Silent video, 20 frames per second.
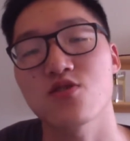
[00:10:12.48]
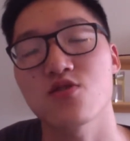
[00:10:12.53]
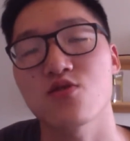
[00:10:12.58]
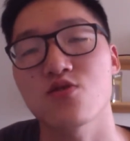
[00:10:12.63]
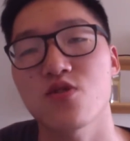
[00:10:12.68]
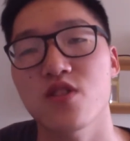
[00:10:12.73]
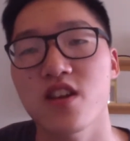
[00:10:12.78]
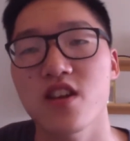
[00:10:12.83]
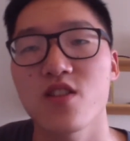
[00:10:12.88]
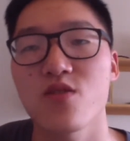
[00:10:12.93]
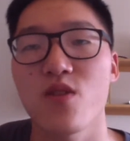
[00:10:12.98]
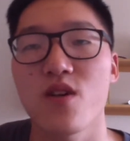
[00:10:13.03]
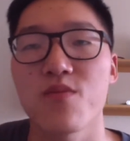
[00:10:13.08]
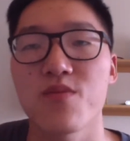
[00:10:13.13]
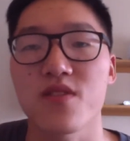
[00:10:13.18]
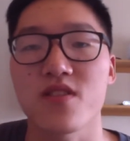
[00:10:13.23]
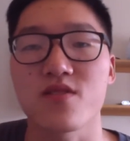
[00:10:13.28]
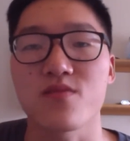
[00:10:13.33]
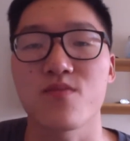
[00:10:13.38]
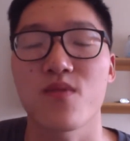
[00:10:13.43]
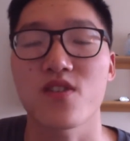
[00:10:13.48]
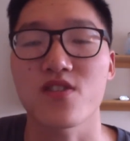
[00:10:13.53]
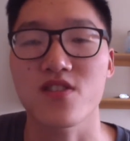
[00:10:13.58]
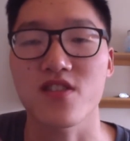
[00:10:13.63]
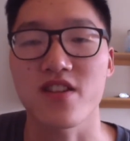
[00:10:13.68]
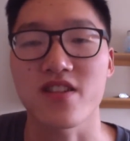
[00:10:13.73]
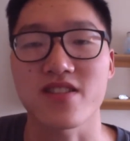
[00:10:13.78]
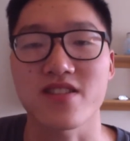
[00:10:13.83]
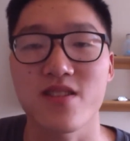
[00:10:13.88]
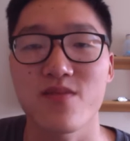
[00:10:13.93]
tricky in a way, because much
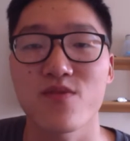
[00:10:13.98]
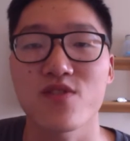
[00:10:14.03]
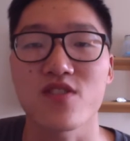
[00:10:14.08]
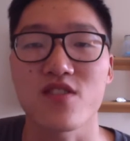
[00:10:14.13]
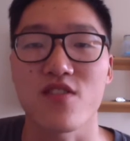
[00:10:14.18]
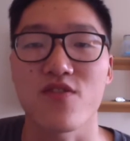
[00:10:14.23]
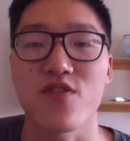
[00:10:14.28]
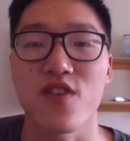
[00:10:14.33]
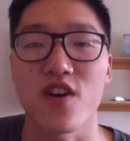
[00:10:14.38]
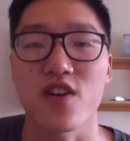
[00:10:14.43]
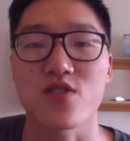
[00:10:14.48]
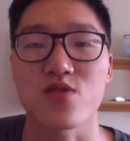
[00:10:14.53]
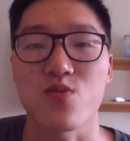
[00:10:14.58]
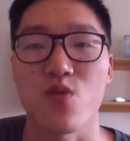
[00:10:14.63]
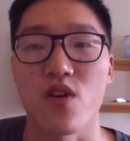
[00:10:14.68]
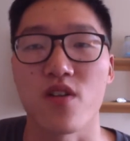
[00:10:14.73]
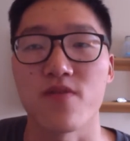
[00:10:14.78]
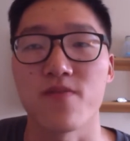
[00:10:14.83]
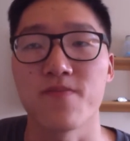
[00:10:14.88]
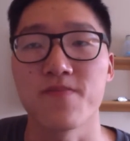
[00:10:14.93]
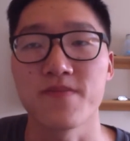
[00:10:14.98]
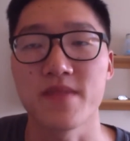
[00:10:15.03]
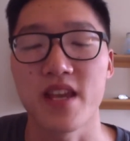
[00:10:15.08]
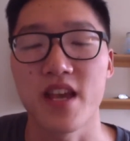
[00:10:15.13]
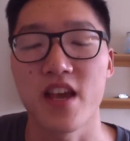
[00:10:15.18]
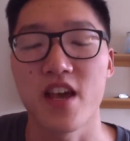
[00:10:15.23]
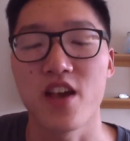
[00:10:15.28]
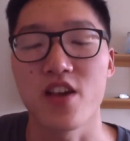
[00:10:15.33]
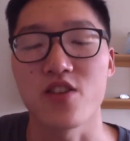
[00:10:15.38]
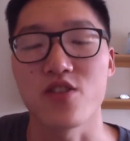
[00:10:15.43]
like similar to the first one,
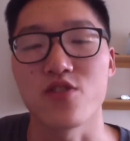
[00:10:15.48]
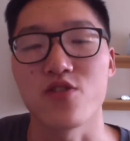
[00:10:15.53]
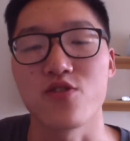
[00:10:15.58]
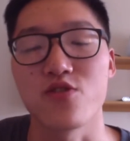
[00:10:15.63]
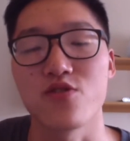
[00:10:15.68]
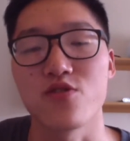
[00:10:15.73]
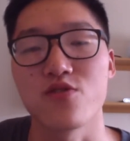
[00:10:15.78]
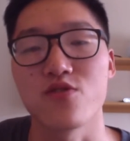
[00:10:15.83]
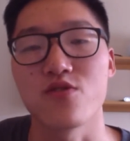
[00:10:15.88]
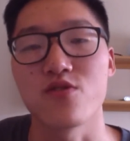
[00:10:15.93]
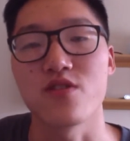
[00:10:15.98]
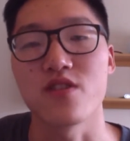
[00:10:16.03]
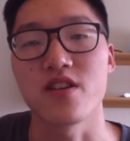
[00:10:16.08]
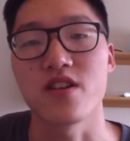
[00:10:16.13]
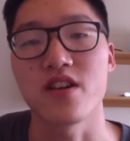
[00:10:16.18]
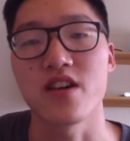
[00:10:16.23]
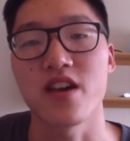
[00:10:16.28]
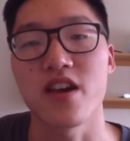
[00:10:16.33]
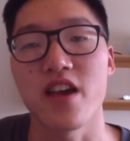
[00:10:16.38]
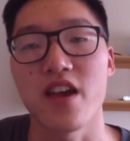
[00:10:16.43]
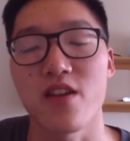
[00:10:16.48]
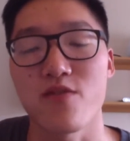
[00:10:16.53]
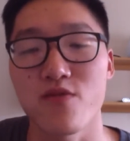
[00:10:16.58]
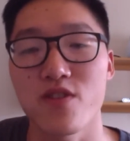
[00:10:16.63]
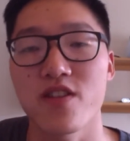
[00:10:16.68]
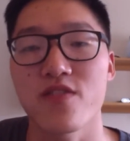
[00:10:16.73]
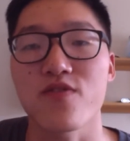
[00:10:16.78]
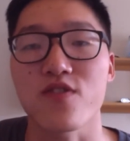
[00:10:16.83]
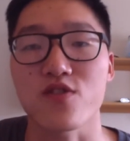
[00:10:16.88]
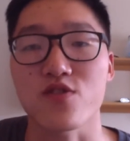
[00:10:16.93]
it
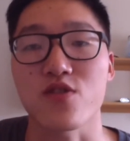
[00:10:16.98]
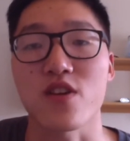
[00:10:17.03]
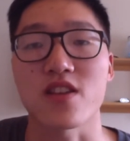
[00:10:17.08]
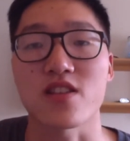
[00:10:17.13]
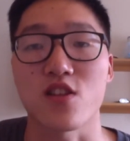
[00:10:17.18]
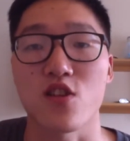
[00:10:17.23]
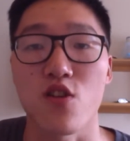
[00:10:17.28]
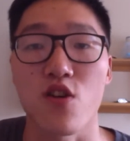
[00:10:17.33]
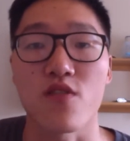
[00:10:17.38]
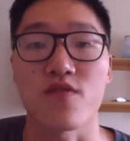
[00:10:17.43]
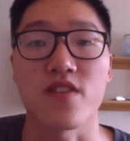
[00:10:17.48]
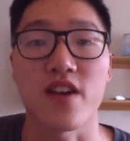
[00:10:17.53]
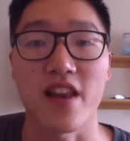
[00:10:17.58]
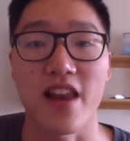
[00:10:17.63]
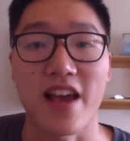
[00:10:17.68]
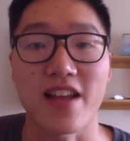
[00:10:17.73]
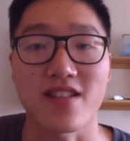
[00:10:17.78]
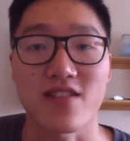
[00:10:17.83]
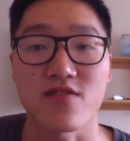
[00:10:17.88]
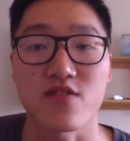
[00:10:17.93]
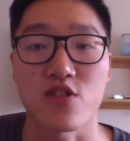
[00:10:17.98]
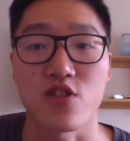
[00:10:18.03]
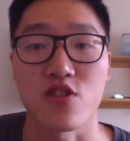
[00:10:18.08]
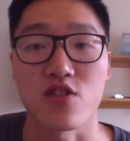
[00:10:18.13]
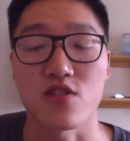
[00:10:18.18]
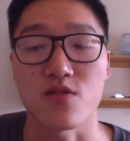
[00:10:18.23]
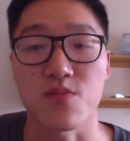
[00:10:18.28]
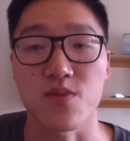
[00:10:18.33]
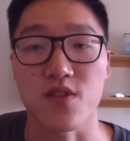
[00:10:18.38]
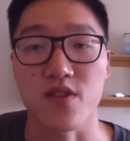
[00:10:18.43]
really frustrates a lot of the elective
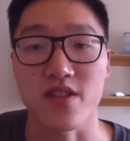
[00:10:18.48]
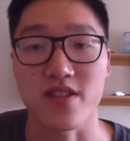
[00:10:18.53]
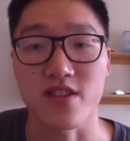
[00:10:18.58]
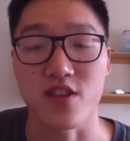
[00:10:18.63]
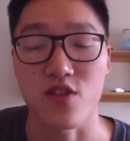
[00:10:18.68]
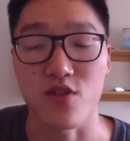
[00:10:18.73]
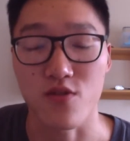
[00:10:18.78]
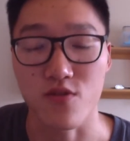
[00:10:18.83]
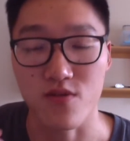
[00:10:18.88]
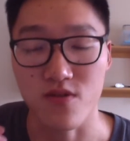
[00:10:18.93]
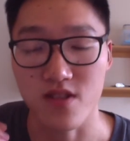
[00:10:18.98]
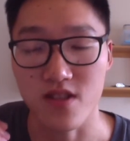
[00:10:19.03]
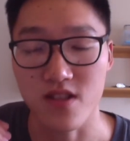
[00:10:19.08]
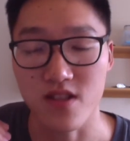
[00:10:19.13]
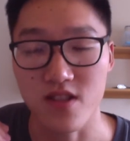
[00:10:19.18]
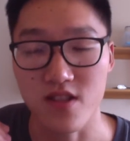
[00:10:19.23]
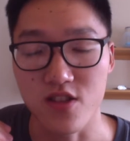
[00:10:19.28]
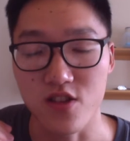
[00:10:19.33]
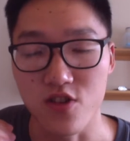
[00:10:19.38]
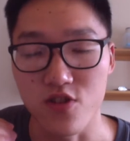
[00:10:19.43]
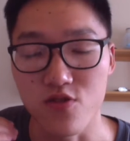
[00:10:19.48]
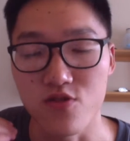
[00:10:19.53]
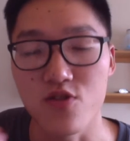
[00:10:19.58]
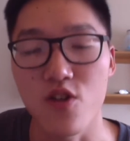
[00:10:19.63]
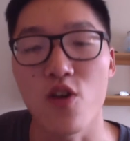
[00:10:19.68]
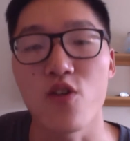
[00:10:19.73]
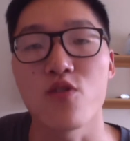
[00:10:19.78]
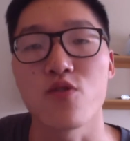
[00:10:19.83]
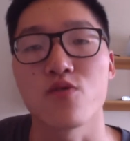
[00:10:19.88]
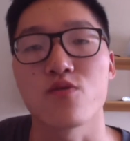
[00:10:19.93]
students, because you
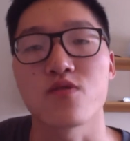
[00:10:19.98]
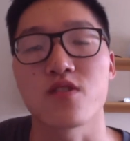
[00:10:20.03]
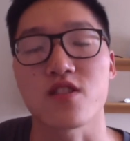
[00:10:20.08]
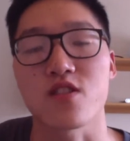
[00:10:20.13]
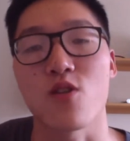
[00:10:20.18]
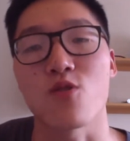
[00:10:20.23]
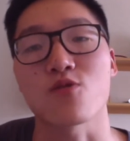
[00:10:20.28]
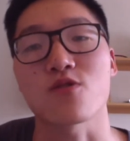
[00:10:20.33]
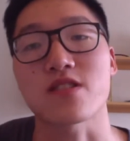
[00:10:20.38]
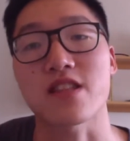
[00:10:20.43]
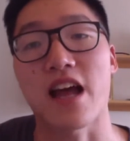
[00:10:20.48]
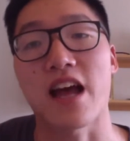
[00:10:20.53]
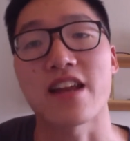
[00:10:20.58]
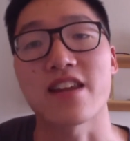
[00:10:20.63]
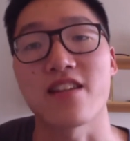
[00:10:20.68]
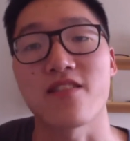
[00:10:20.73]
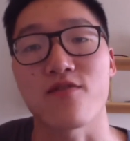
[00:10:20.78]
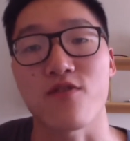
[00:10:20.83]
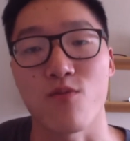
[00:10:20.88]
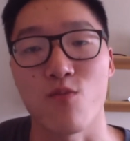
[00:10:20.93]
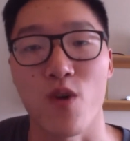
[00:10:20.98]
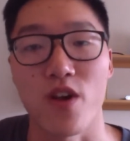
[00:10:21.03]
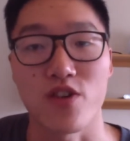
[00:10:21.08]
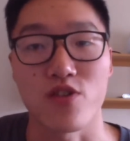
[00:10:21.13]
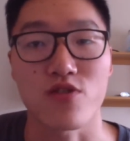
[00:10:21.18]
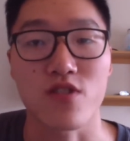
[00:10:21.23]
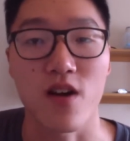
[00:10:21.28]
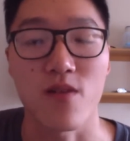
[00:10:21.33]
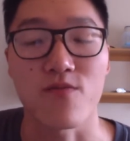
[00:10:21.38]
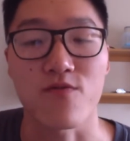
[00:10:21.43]
know the gold standard from where
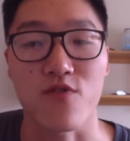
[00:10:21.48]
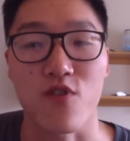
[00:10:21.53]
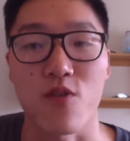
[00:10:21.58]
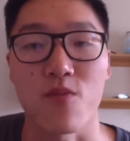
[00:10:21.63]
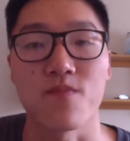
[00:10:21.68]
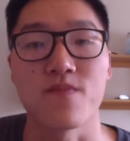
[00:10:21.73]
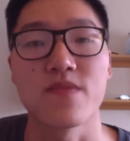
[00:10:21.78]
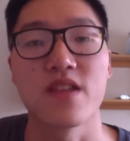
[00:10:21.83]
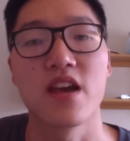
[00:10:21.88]
you come from,